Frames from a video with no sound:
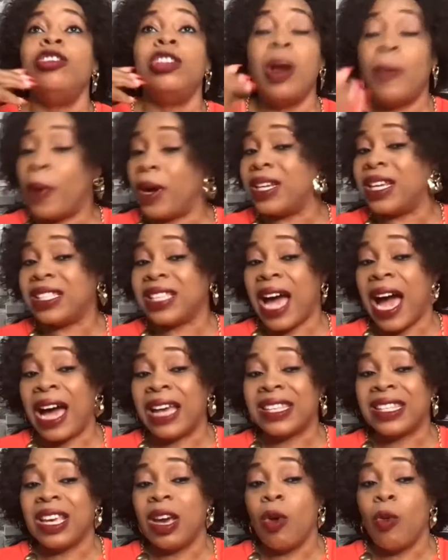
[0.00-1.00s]
Nobody is
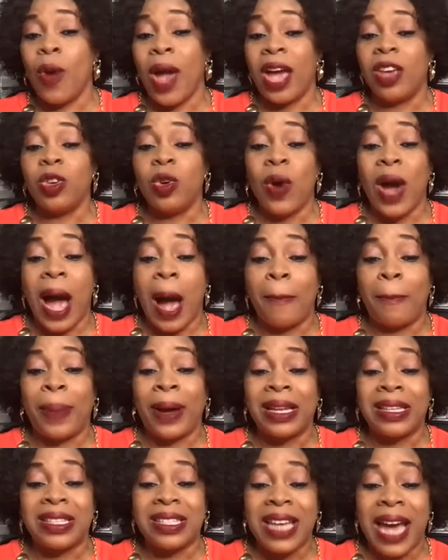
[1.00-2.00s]
asking where you are
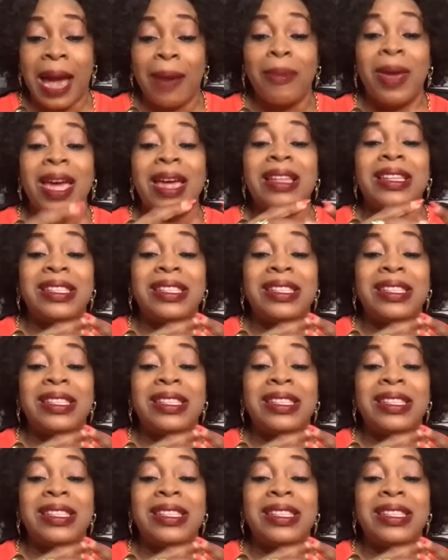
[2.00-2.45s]
part time.